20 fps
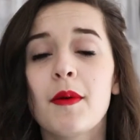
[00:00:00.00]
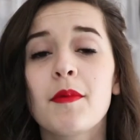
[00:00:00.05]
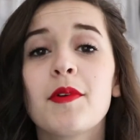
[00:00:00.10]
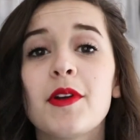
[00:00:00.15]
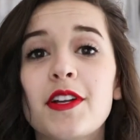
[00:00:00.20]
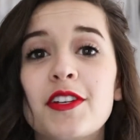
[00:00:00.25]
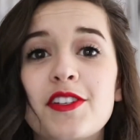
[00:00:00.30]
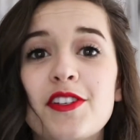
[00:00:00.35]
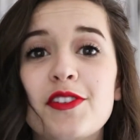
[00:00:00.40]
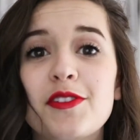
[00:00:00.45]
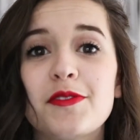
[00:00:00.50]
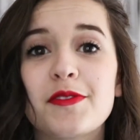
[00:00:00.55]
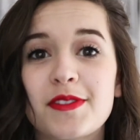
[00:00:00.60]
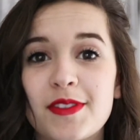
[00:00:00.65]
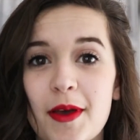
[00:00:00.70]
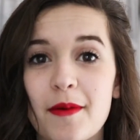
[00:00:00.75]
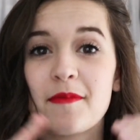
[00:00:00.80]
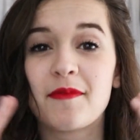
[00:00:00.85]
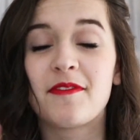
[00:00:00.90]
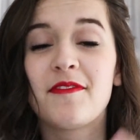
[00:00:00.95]
I'm going to do
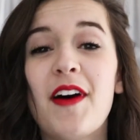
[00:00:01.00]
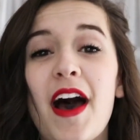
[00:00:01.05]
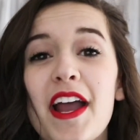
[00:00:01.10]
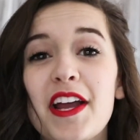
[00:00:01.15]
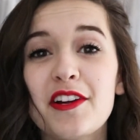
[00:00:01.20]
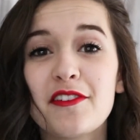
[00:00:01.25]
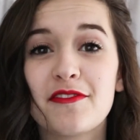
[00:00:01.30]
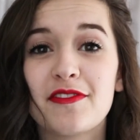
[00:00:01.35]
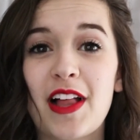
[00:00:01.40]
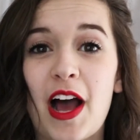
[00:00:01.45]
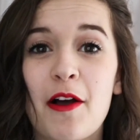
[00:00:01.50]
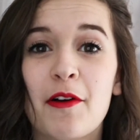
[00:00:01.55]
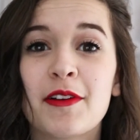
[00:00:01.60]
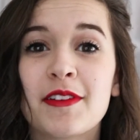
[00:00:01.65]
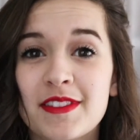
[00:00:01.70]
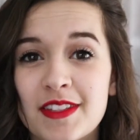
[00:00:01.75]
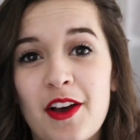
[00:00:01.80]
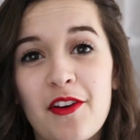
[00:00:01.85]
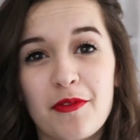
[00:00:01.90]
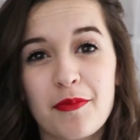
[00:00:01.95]
some fire flower
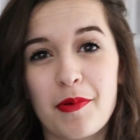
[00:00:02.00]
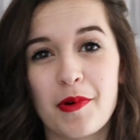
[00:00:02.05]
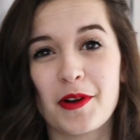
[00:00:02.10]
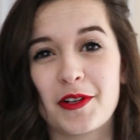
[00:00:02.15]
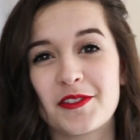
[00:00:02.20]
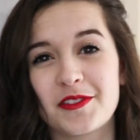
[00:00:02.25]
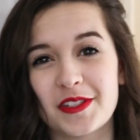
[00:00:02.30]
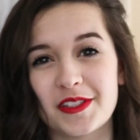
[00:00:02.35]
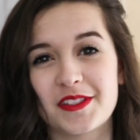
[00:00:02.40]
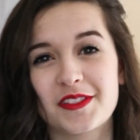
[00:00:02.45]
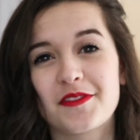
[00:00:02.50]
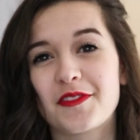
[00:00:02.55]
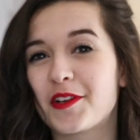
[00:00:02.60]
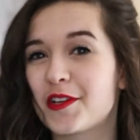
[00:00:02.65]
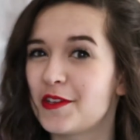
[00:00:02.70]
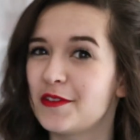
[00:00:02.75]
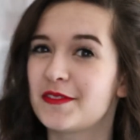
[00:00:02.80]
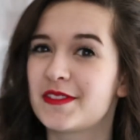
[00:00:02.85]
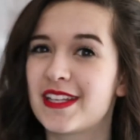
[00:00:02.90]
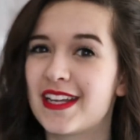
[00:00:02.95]
self-portraits for
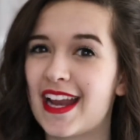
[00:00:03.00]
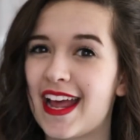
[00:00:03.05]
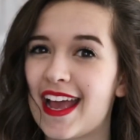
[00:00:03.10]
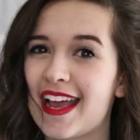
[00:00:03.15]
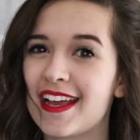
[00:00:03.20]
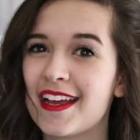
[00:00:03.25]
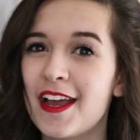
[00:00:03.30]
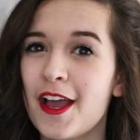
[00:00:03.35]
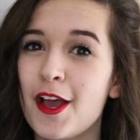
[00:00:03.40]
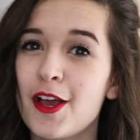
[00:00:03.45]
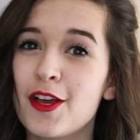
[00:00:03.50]
you today.